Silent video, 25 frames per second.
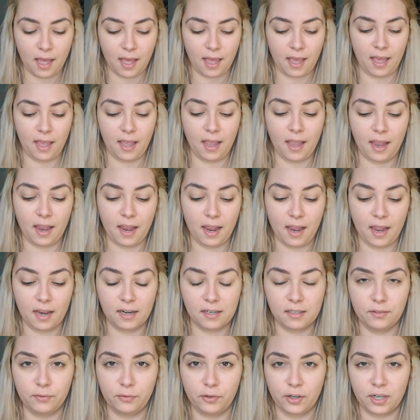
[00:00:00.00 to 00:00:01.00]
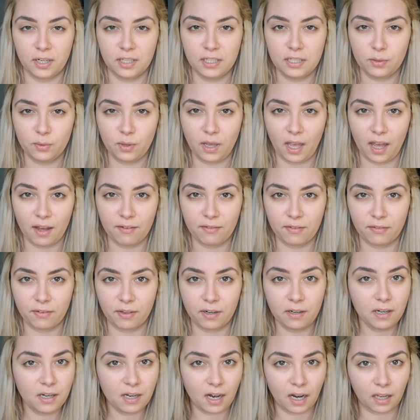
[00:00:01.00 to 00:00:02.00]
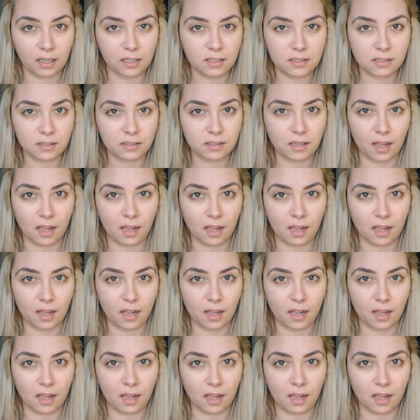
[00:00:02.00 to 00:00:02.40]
And for this we have a very nice